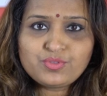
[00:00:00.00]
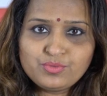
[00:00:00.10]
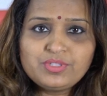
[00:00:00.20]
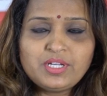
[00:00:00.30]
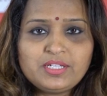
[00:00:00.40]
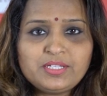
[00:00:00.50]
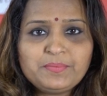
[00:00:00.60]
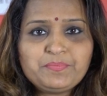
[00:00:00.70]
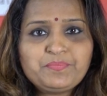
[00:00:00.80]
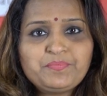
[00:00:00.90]
School, Thane.
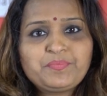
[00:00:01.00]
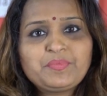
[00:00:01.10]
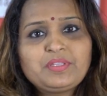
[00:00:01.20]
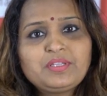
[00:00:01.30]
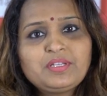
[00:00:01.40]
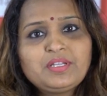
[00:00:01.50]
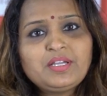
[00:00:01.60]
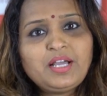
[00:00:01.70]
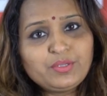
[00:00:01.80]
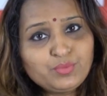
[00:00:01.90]

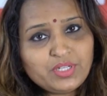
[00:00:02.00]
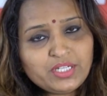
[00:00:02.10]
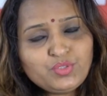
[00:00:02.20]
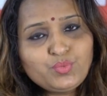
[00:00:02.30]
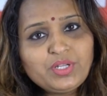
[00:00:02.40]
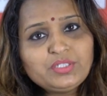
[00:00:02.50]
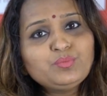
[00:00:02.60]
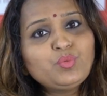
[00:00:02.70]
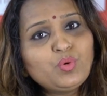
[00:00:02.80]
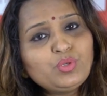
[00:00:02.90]
I would like to
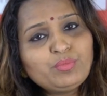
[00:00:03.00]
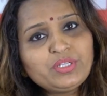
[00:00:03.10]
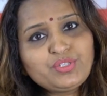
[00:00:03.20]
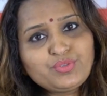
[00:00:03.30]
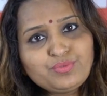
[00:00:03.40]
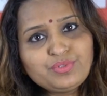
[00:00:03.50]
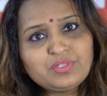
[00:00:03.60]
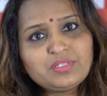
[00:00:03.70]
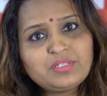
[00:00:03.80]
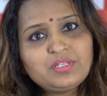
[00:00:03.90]
welcome all my
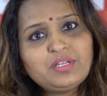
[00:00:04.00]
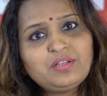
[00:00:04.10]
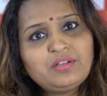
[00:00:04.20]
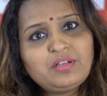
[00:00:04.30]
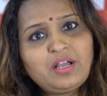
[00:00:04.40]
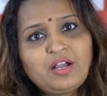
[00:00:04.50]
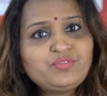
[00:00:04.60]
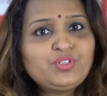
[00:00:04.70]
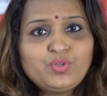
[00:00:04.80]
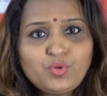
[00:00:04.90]
students
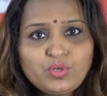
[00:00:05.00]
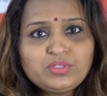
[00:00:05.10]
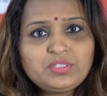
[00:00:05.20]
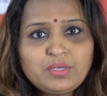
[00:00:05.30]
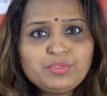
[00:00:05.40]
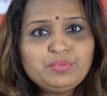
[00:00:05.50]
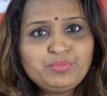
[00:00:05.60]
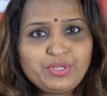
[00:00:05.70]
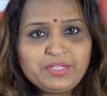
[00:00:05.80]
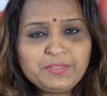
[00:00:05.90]
after a long summer
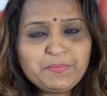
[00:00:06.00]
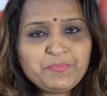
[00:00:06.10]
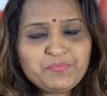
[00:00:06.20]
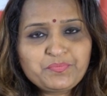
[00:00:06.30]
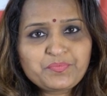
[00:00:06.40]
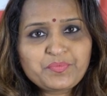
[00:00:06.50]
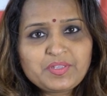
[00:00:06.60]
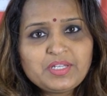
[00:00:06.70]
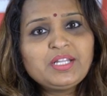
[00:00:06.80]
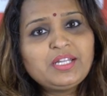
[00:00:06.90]
break.
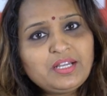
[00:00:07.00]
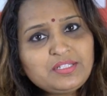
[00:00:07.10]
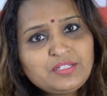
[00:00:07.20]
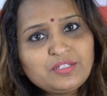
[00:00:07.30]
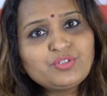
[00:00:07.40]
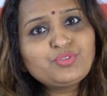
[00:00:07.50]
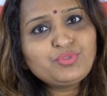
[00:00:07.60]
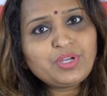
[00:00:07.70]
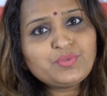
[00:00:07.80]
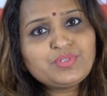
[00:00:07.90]
Last year,
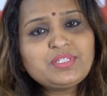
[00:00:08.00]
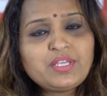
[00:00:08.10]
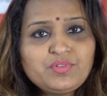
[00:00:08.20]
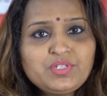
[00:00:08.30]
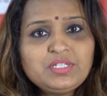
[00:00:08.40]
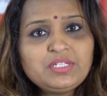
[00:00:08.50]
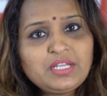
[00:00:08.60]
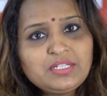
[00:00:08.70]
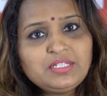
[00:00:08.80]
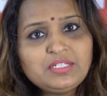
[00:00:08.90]

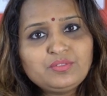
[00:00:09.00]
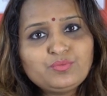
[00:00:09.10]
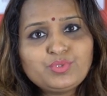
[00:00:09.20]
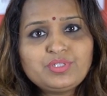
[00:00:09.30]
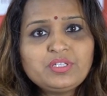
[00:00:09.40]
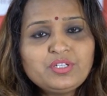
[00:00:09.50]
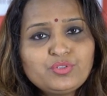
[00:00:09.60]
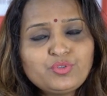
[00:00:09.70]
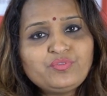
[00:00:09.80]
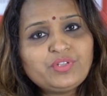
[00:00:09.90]
2017-18, was the
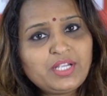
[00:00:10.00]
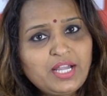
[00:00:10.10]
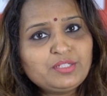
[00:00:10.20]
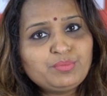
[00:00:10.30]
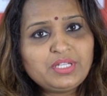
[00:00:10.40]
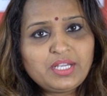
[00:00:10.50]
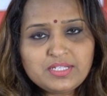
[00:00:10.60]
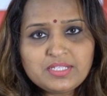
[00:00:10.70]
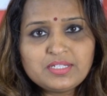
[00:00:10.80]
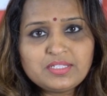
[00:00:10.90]
year of academic
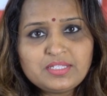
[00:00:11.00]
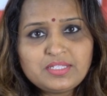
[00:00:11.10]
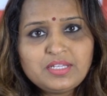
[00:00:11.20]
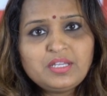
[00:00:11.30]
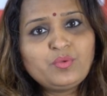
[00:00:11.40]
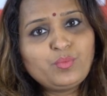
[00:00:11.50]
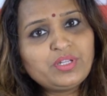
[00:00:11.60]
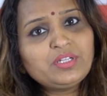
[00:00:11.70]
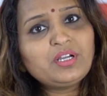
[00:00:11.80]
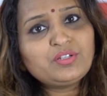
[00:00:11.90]
excellence,
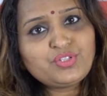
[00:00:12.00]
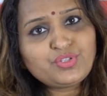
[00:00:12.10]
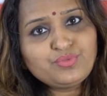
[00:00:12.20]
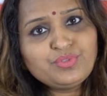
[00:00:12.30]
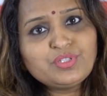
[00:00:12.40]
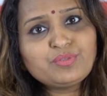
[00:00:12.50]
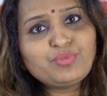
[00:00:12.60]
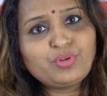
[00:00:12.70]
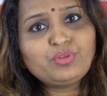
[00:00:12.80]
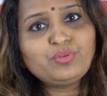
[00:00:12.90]
wherein our students
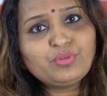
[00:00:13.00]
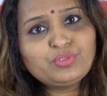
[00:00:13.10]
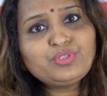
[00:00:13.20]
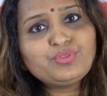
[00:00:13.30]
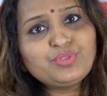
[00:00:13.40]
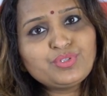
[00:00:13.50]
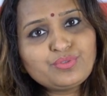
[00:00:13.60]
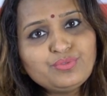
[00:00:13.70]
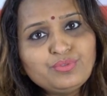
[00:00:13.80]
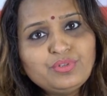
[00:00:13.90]
brought laurels to the
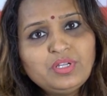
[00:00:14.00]
school.